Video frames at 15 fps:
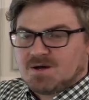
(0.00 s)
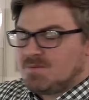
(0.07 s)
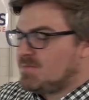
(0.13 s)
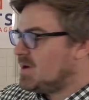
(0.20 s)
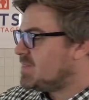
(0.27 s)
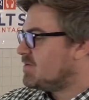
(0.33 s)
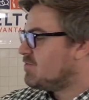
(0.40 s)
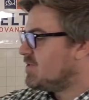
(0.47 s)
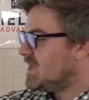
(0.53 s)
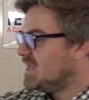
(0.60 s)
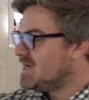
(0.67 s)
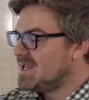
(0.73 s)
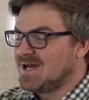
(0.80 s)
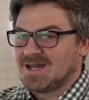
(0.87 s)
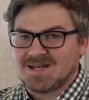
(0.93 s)
But the red
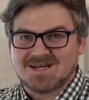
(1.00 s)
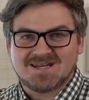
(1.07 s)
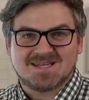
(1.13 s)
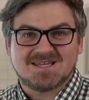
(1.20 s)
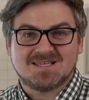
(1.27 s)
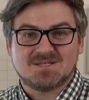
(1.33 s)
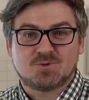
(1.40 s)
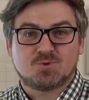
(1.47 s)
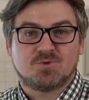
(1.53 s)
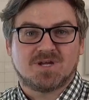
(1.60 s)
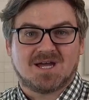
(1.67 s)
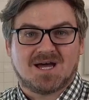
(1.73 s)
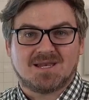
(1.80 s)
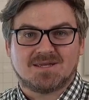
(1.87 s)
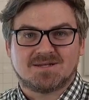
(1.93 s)
line is
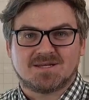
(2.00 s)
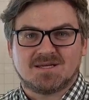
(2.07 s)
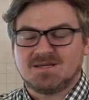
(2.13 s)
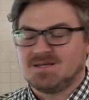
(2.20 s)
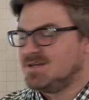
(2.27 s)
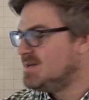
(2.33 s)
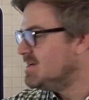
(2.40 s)
reality.